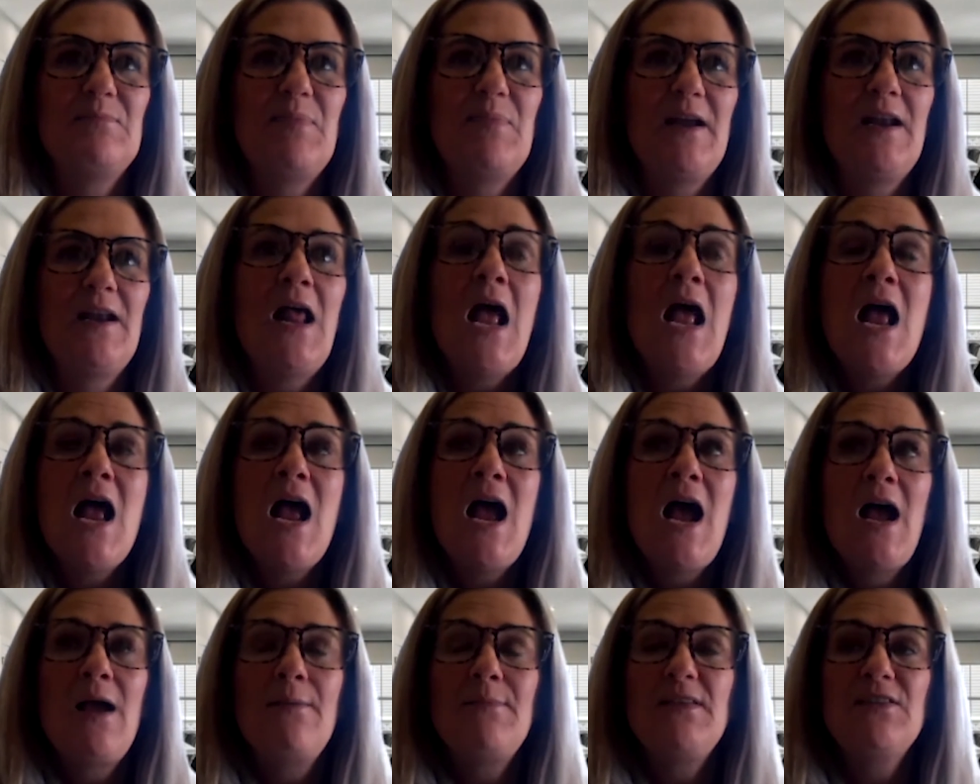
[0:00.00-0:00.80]
But
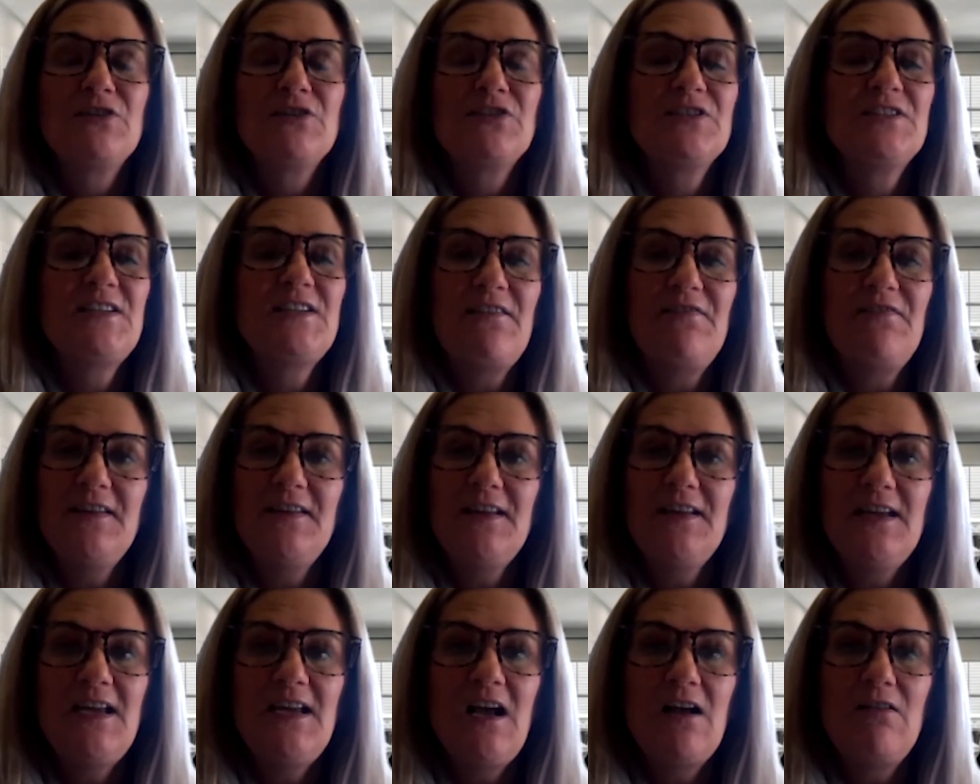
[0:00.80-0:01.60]
there's
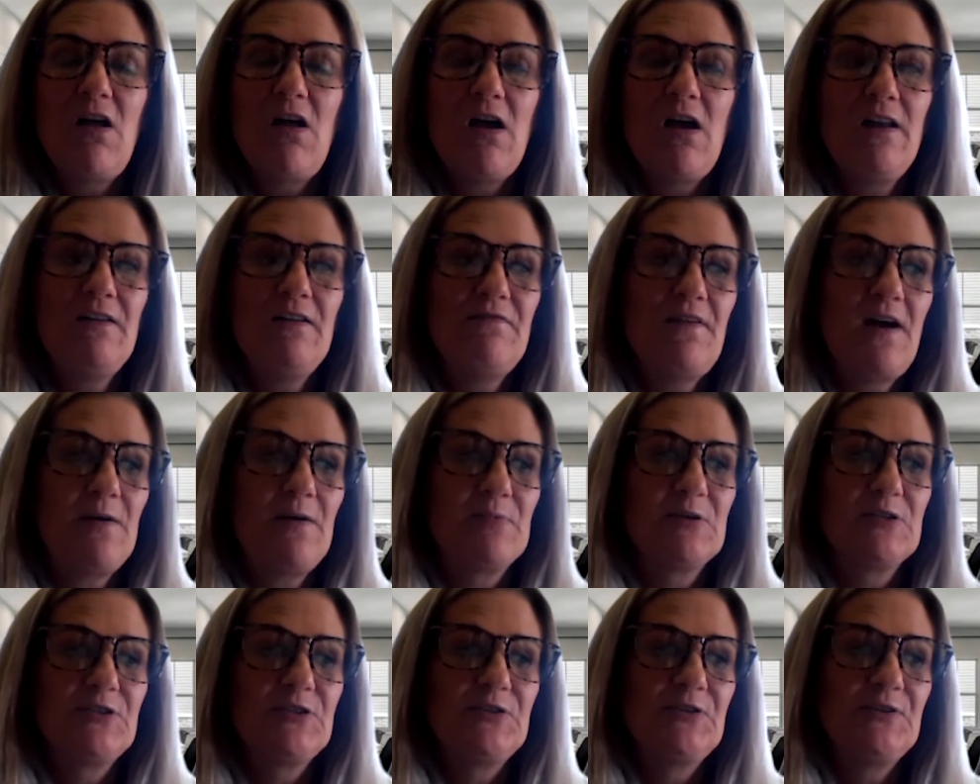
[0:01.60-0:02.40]
definitely a lot of
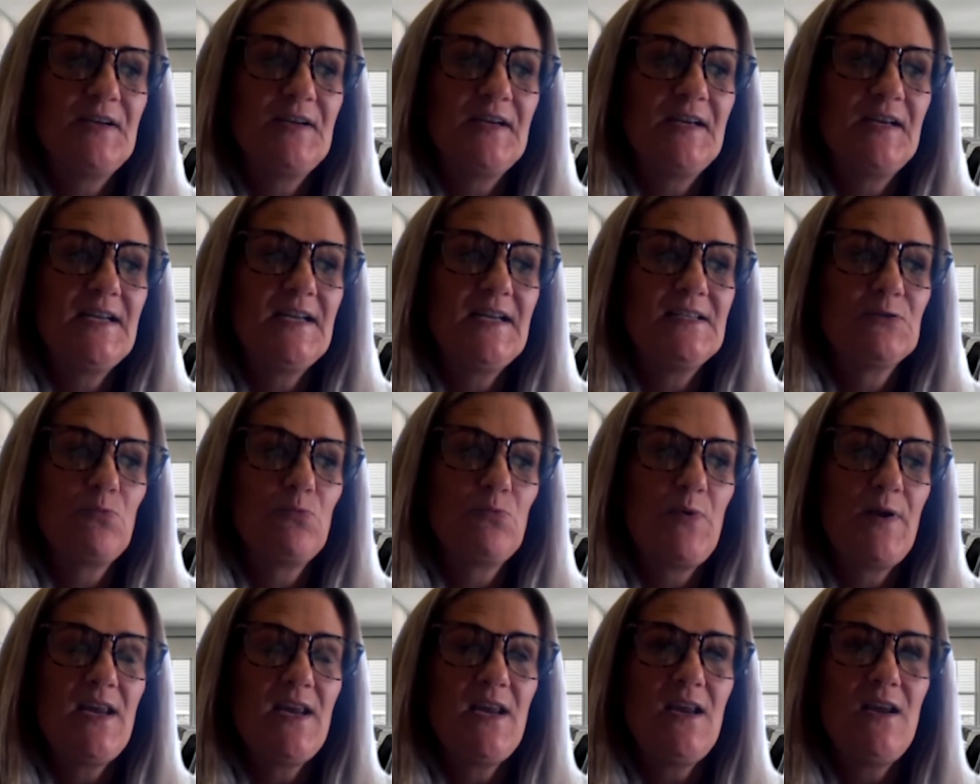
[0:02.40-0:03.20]
opportunities.
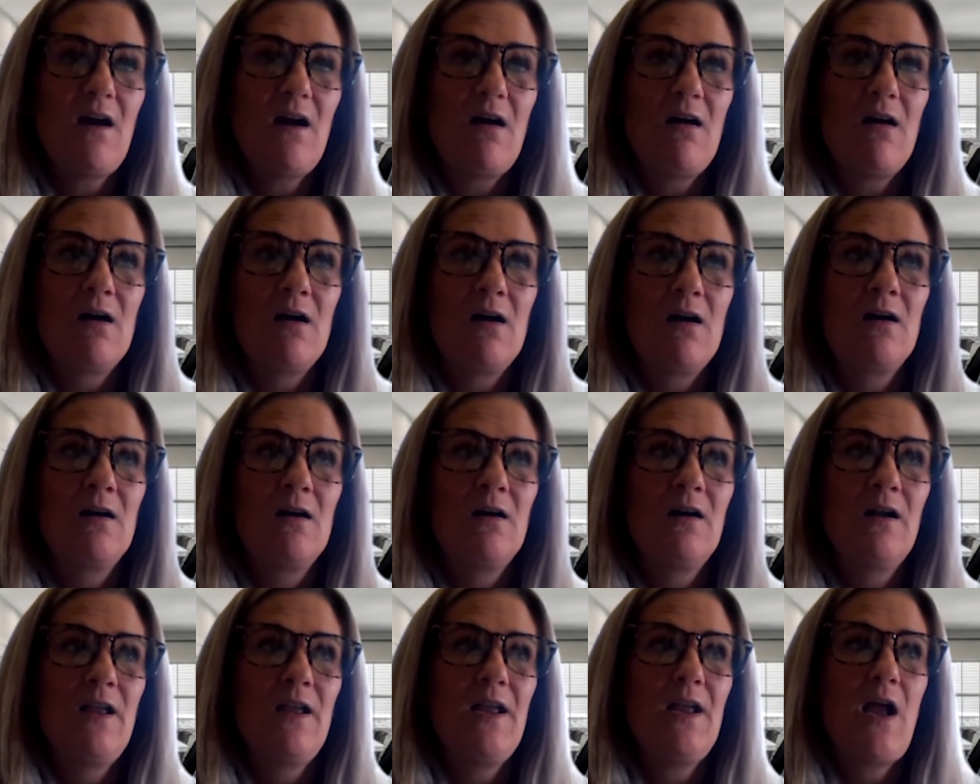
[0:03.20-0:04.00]
We
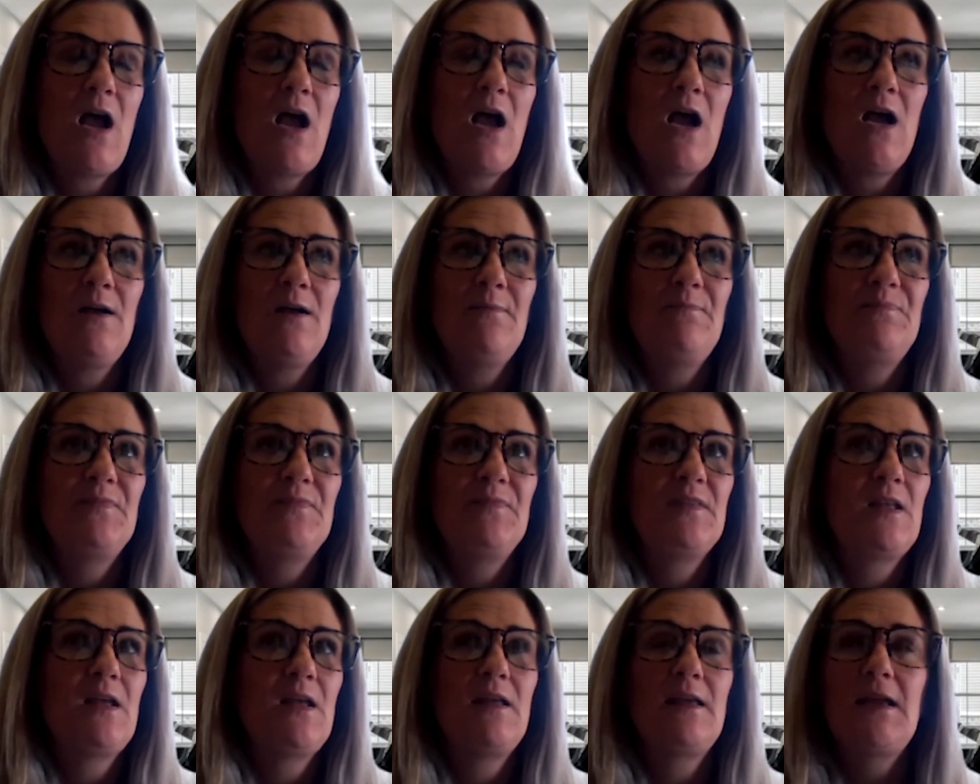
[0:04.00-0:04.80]
are
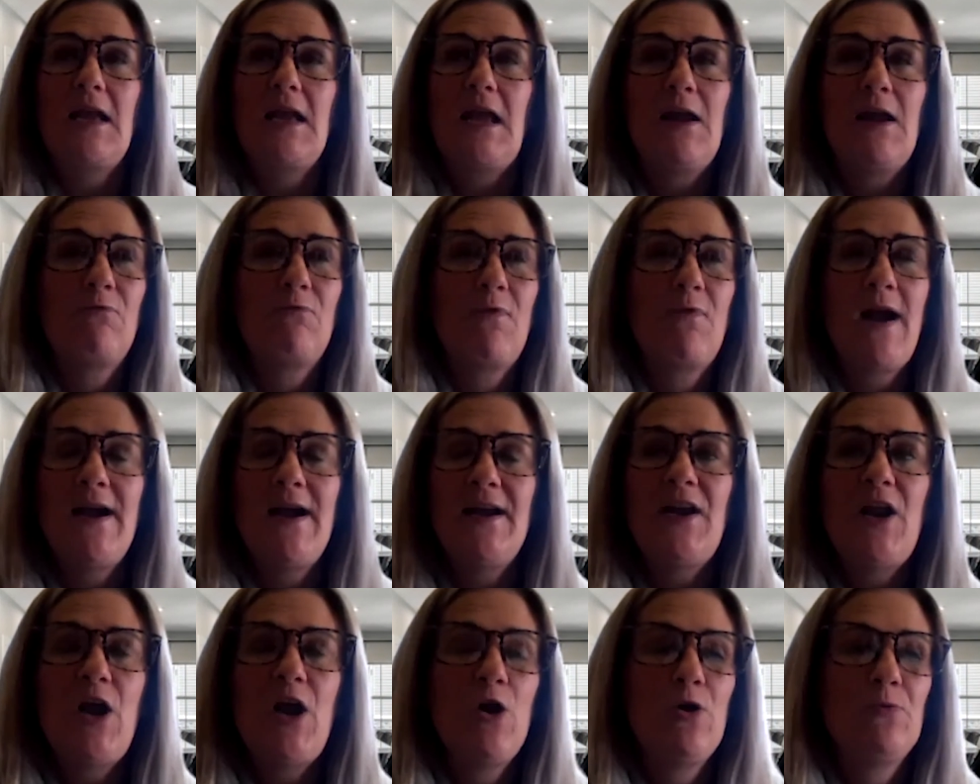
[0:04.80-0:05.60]
like at
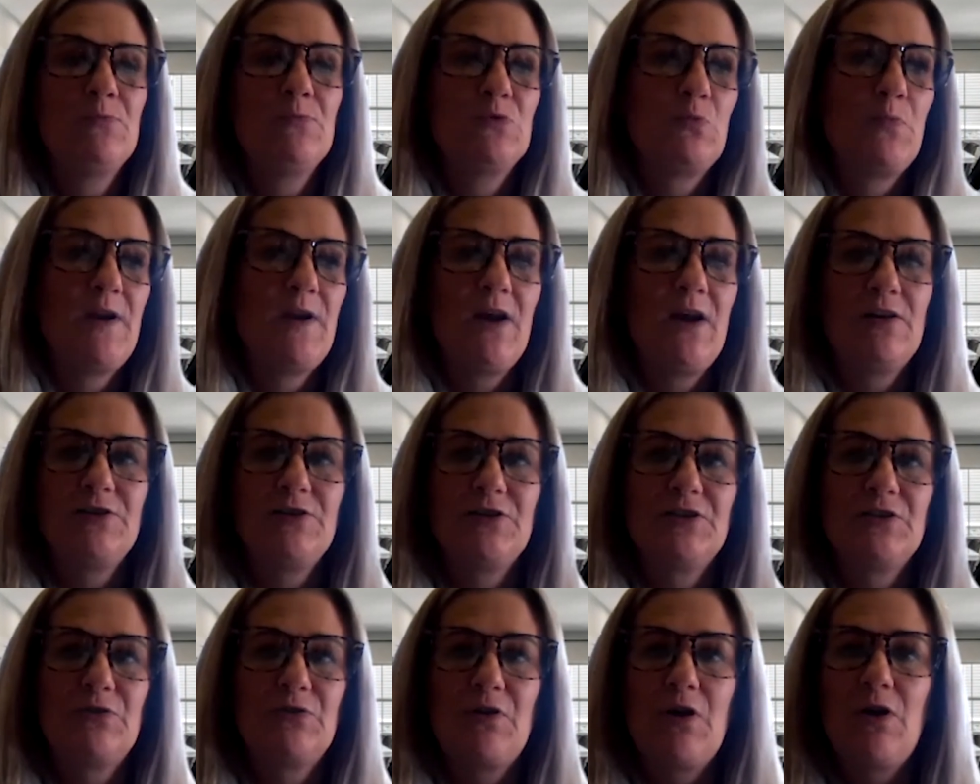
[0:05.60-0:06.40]
Ryan Homes, we are
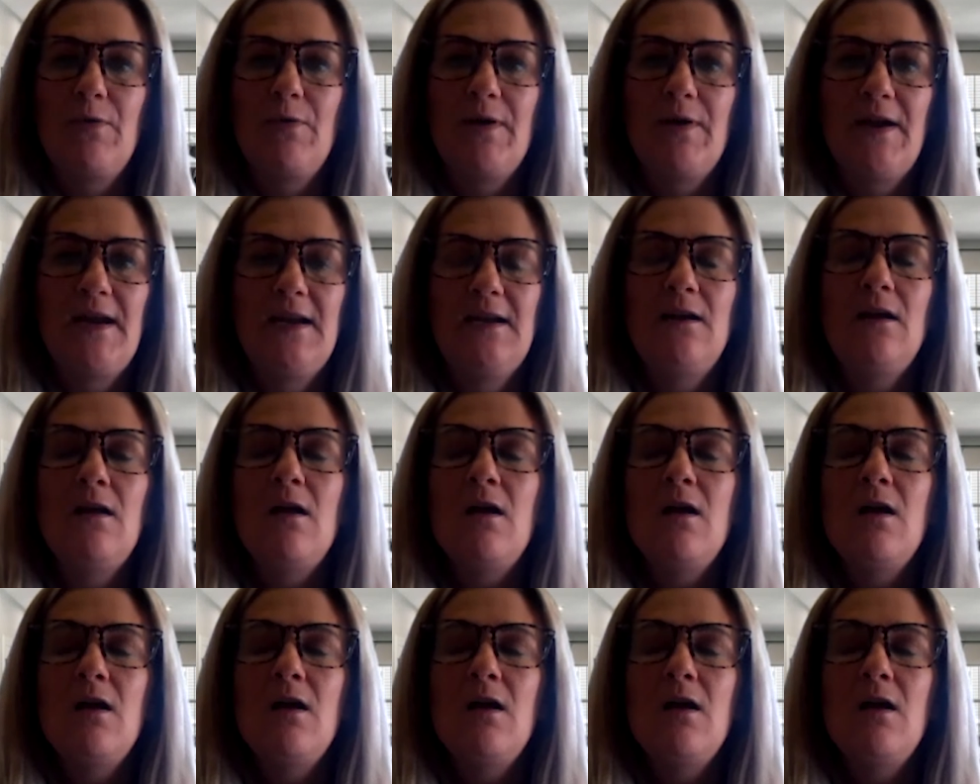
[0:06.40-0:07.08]
just growing